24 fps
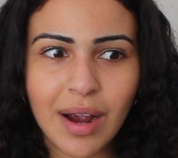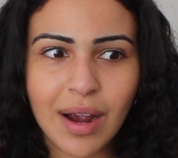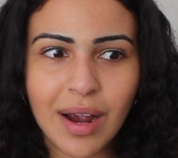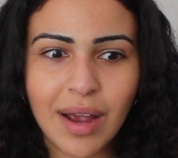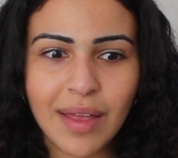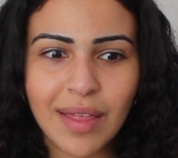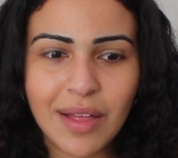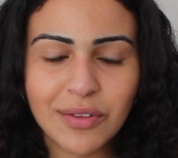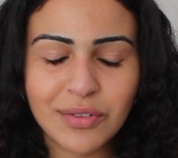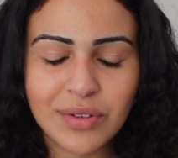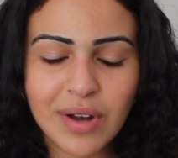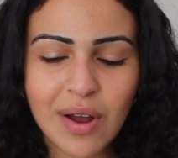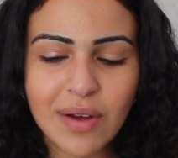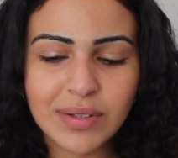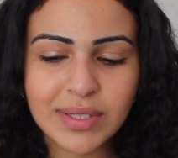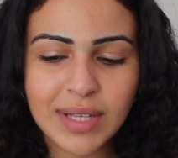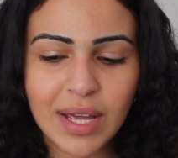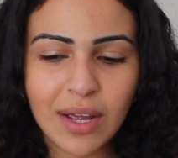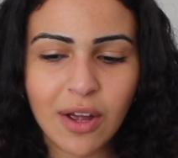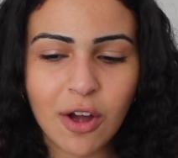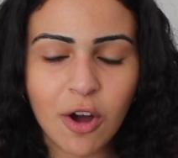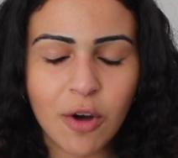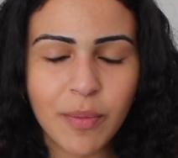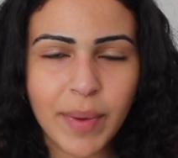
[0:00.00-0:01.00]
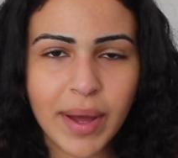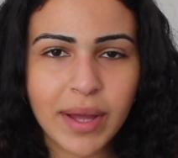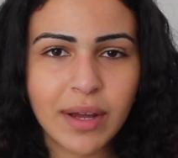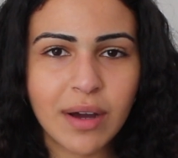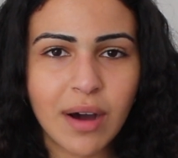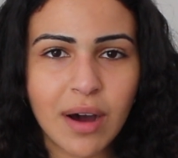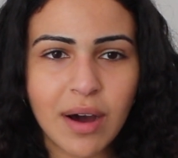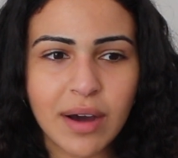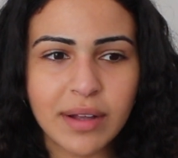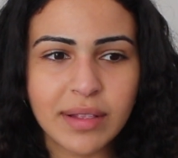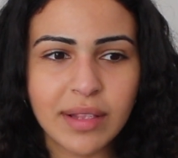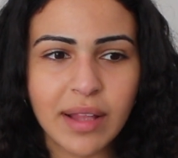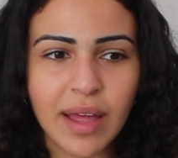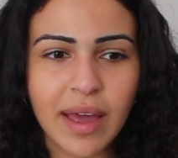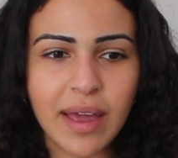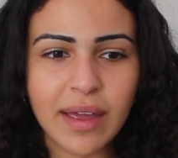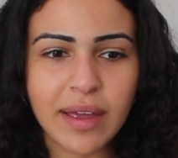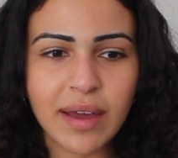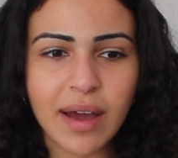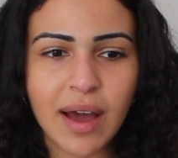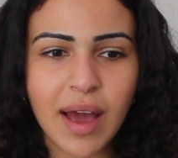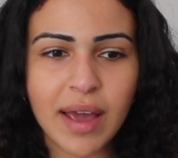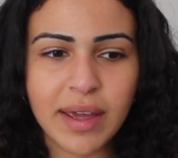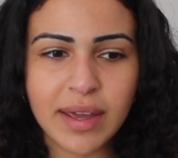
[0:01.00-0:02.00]
And that's when I was like, oh my god,
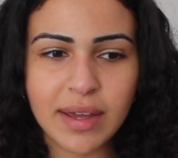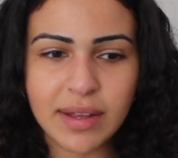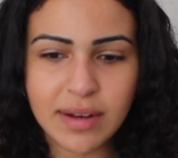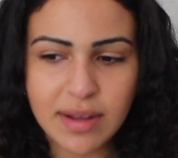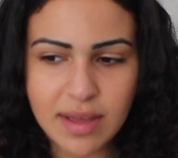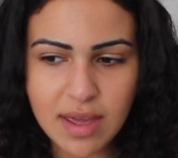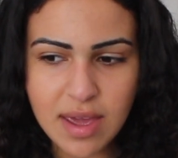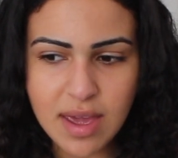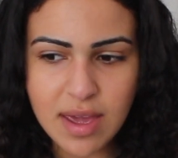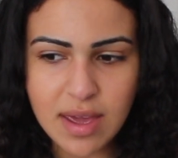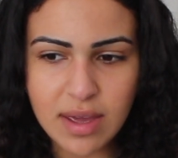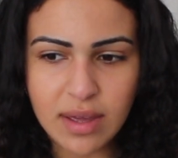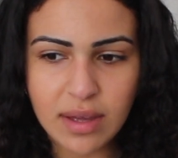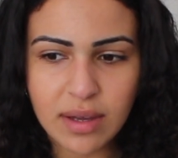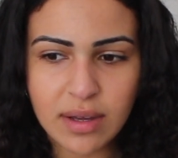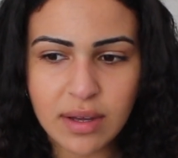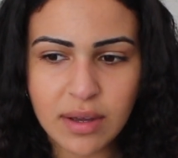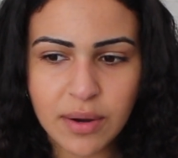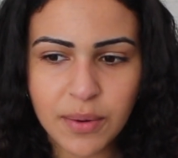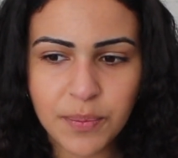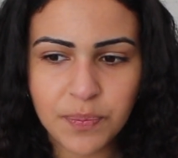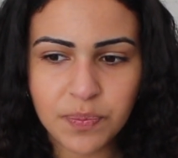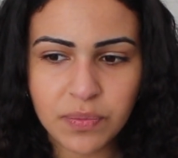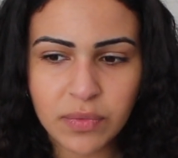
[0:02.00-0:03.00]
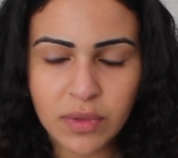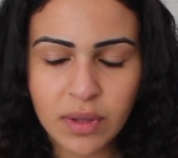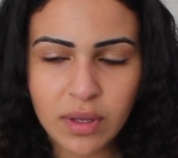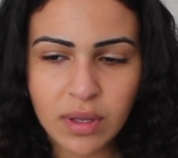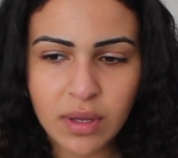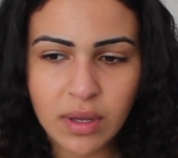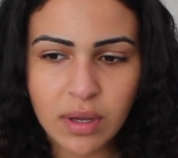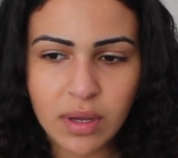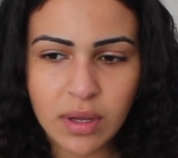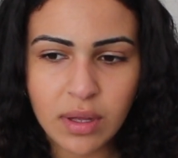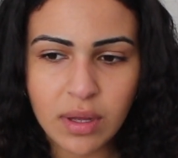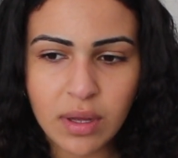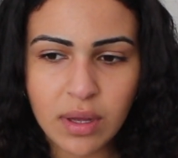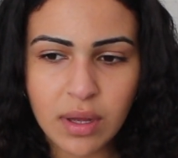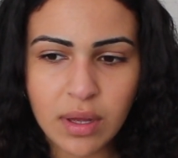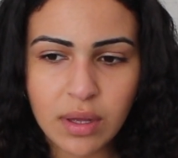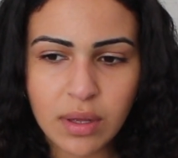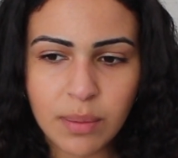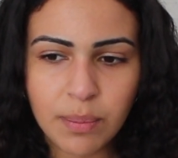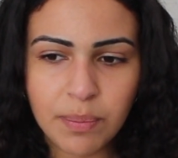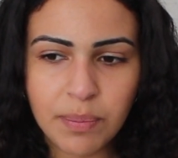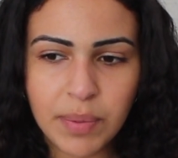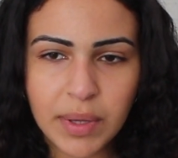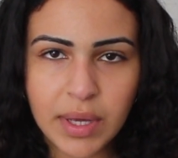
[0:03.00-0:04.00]
like, I can eat
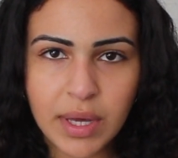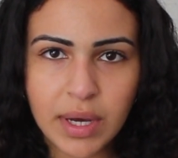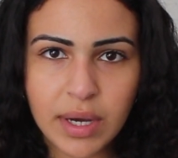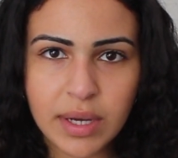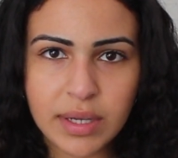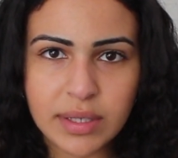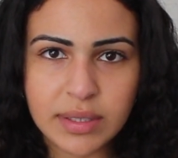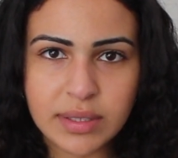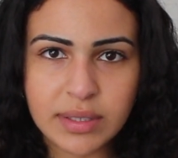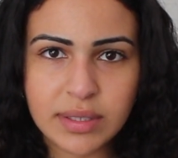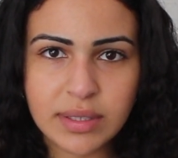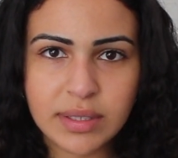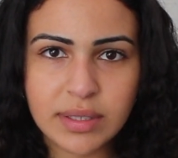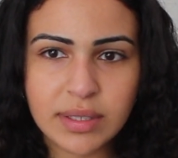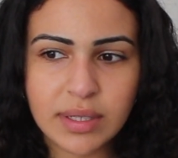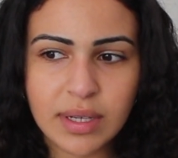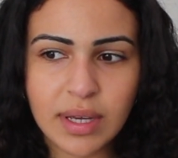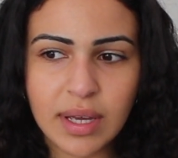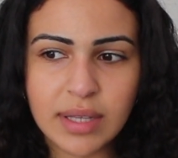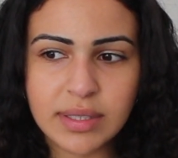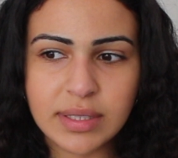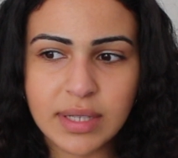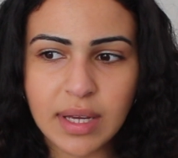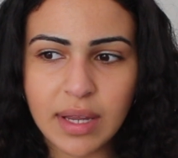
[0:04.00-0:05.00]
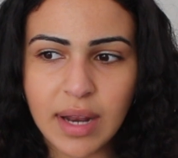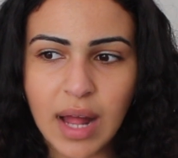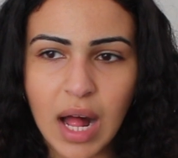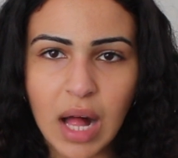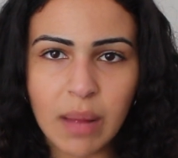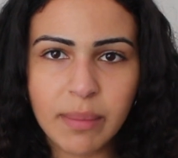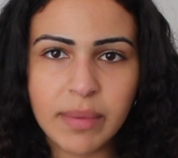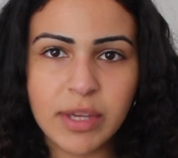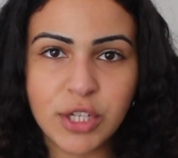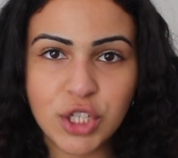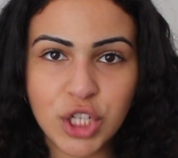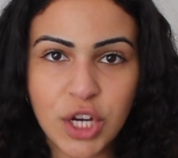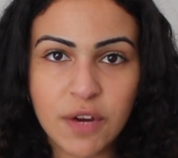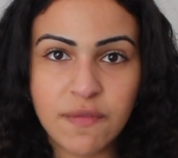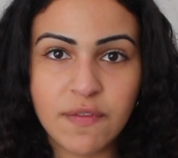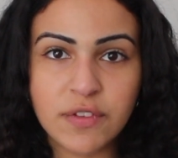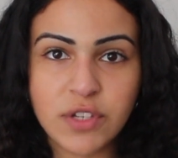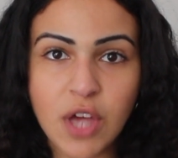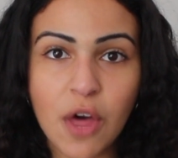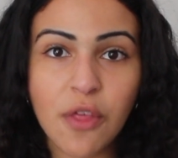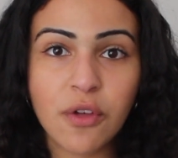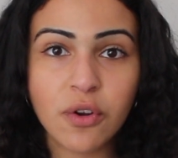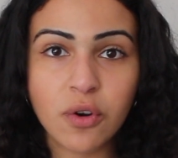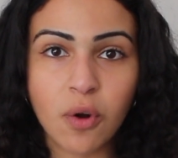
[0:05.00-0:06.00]
because it's going to help me achieve
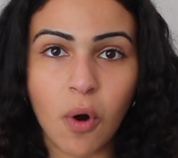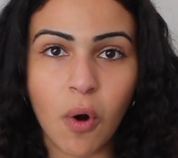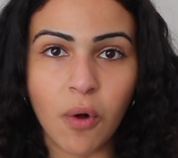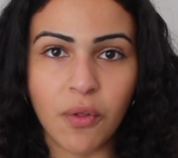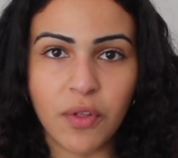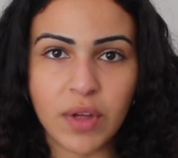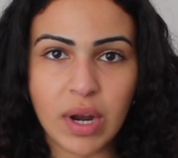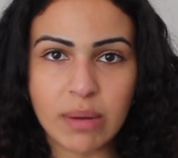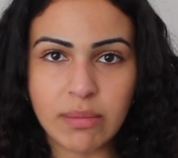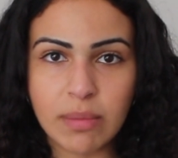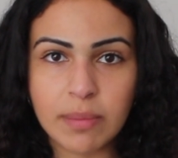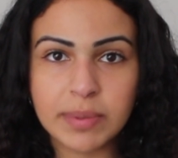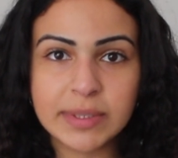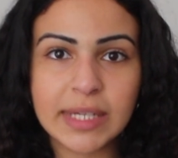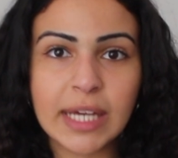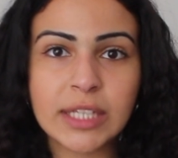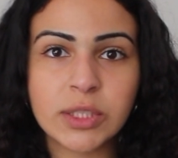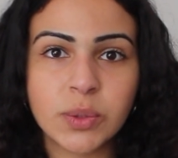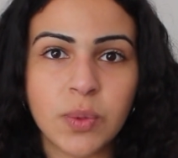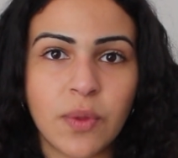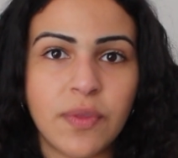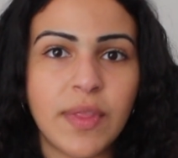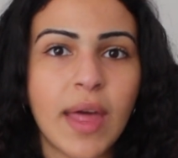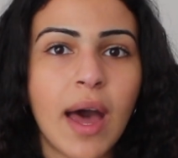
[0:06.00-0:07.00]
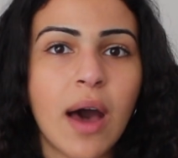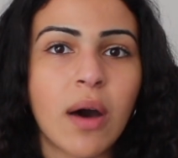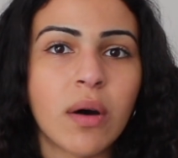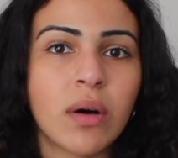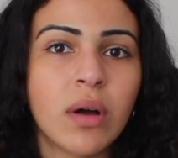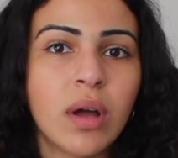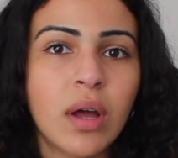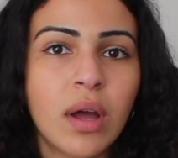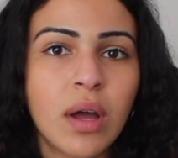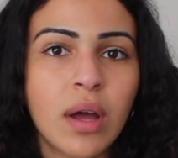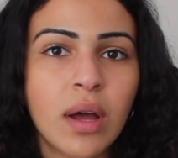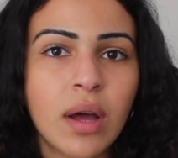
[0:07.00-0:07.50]
this other goal that I'm obsessed with now.